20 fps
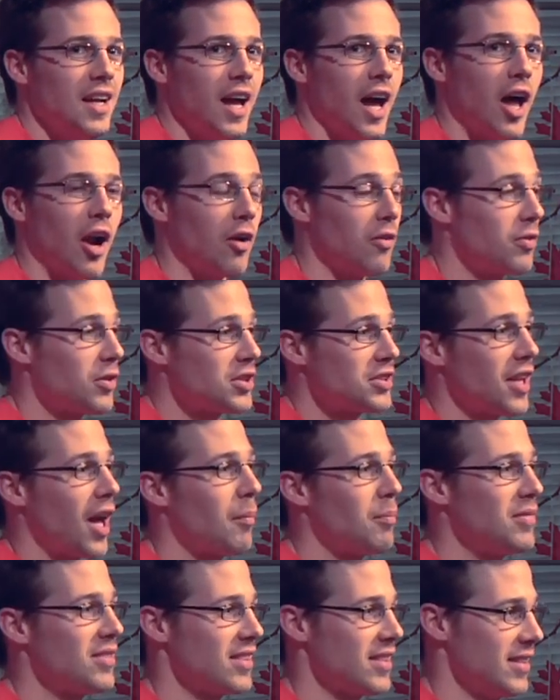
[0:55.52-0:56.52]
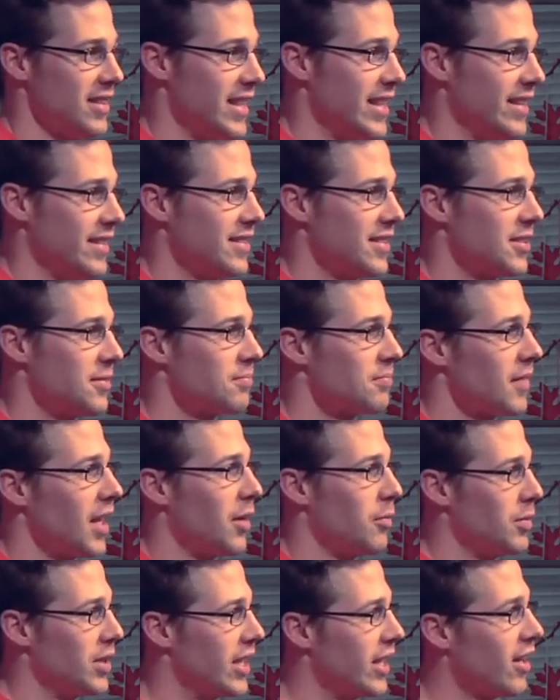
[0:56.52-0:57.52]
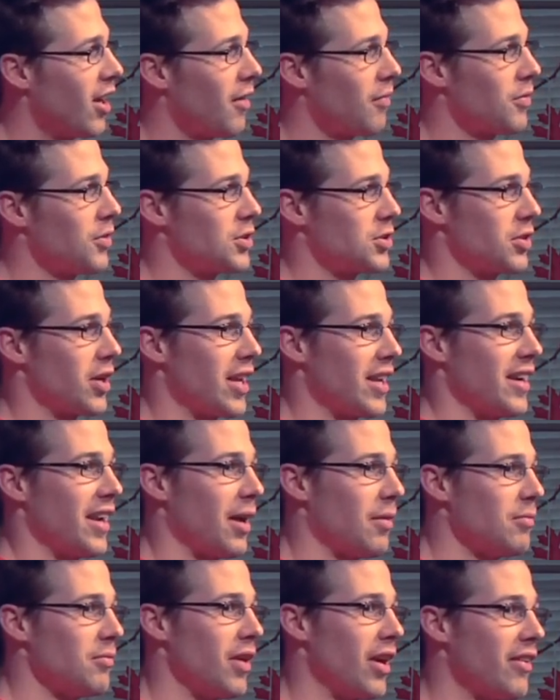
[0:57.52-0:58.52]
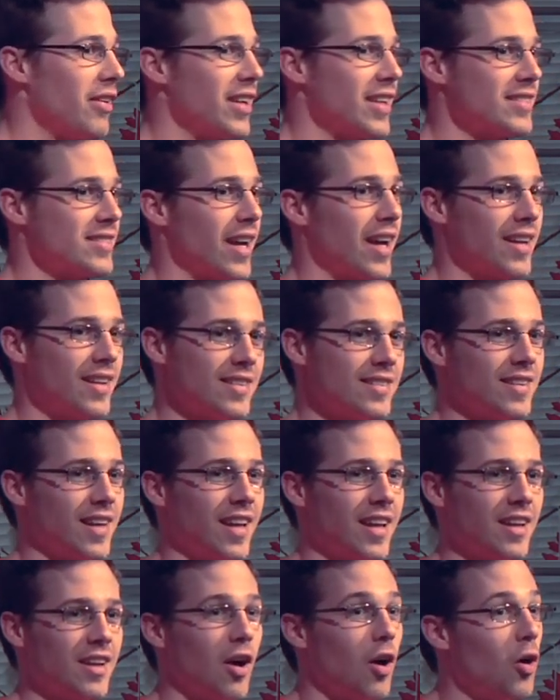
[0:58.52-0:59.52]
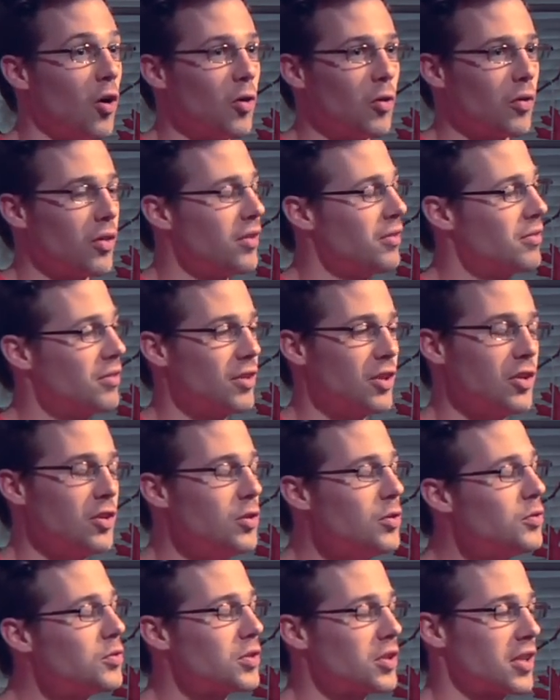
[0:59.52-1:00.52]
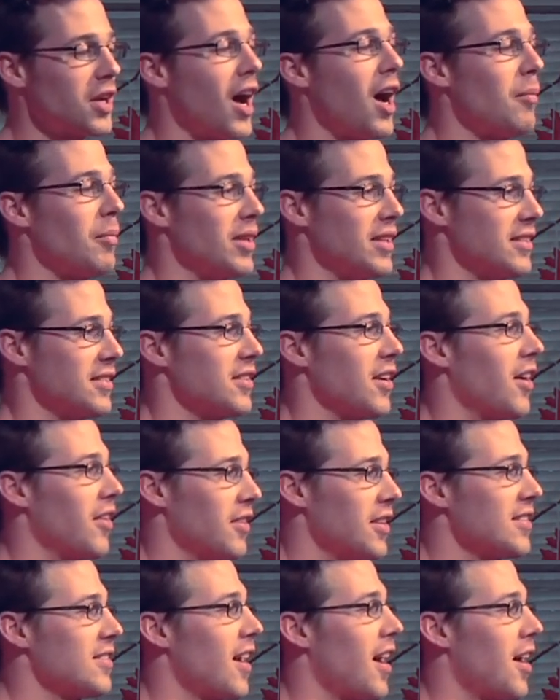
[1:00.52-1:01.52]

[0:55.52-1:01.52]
And our first stop is in Nice. And we get off the train, and I'm very excited, saying, oh, the user comments on this